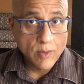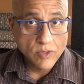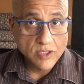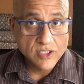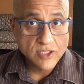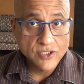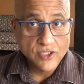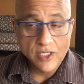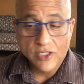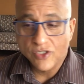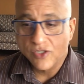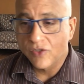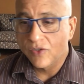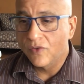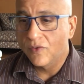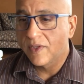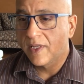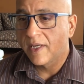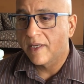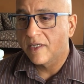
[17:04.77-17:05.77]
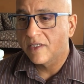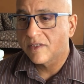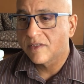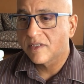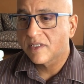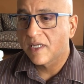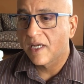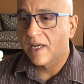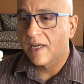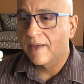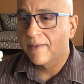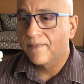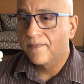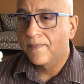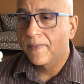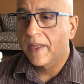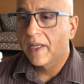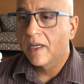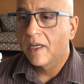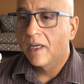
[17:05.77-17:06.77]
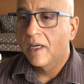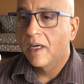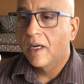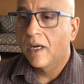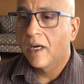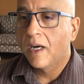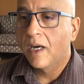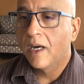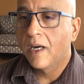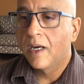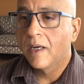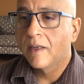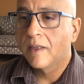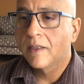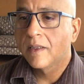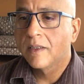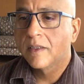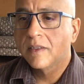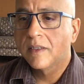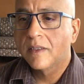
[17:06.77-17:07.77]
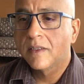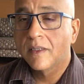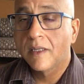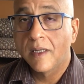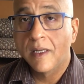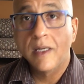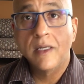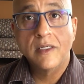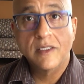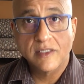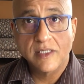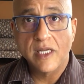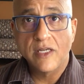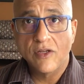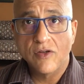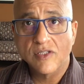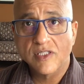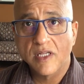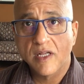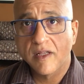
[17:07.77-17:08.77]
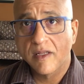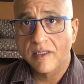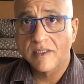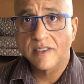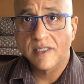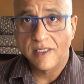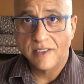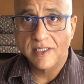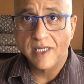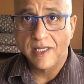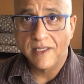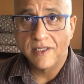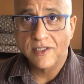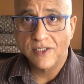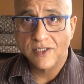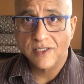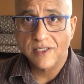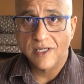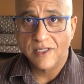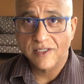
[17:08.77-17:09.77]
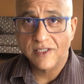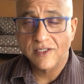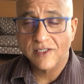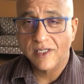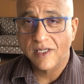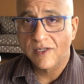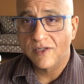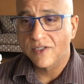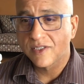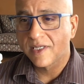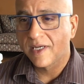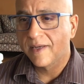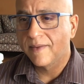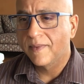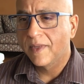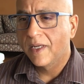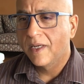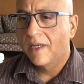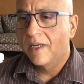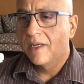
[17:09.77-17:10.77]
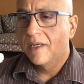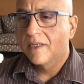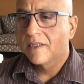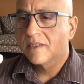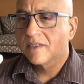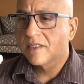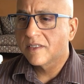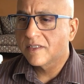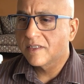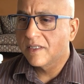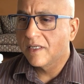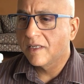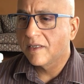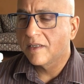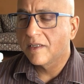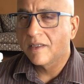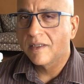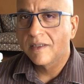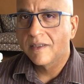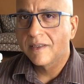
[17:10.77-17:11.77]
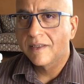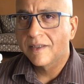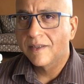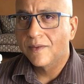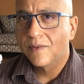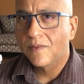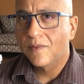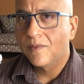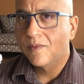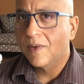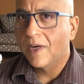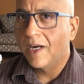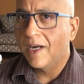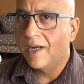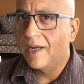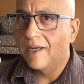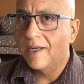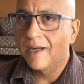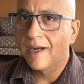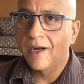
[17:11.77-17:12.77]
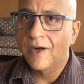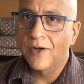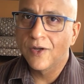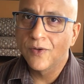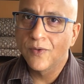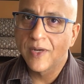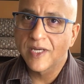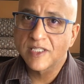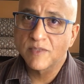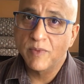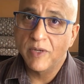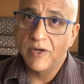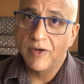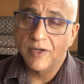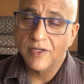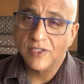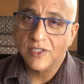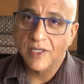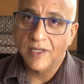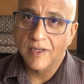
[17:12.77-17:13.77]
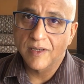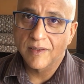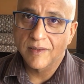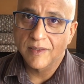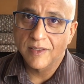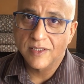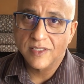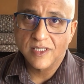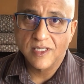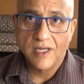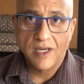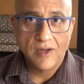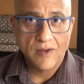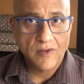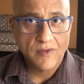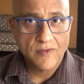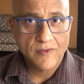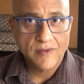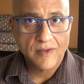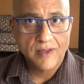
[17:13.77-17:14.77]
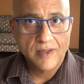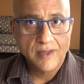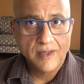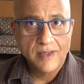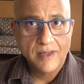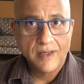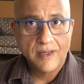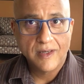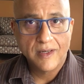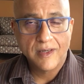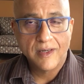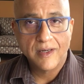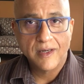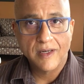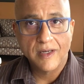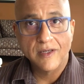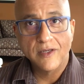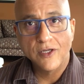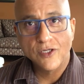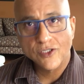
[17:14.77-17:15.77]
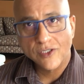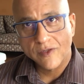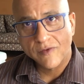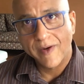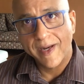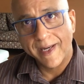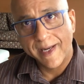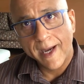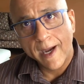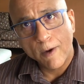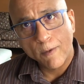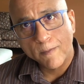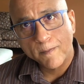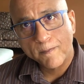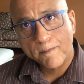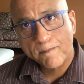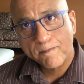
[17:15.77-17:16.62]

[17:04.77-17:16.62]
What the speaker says: would suggest you do then is to say to yourself, say this, Cecile, you say, Cecile, why are you experiencing this health condition right now?